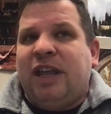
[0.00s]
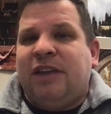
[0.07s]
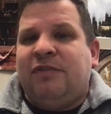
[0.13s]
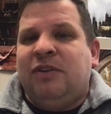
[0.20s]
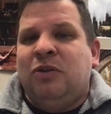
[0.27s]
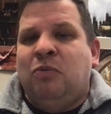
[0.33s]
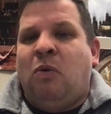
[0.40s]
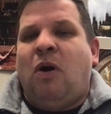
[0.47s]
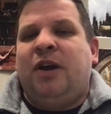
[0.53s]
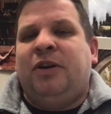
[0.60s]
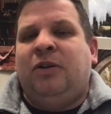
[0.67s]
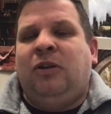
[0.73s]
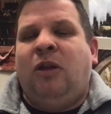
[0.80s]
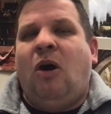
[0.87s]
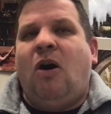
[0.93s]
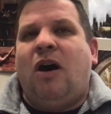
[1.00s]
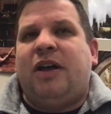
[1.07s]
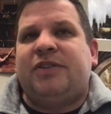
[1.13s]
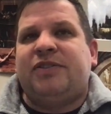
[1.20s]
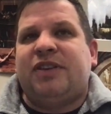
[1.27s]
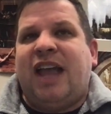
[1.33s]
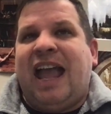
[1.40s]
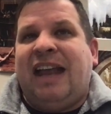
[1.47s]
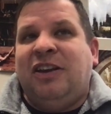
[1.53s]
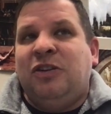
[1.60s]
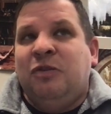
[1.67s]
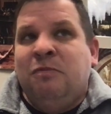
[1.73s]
if you won or lost, and you